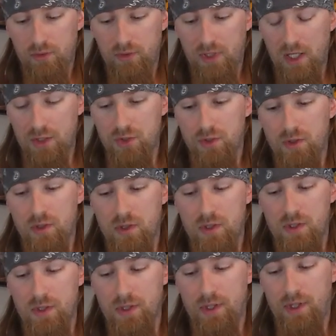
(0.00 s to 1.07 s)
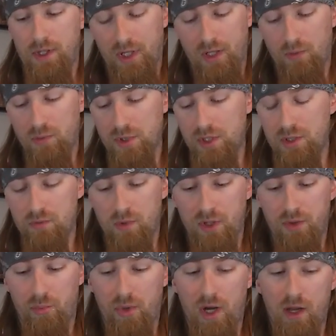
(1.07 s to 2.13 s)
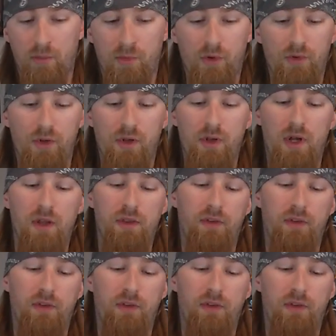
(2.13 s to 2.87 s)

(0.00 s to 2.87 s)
textures, like what do you want the bottom to look like,